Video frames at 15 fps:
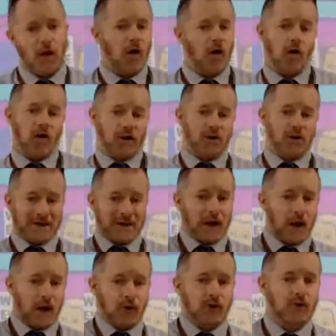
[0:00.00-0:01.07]
it could be the
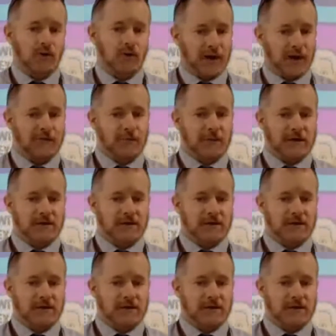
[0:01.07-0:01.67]
local government.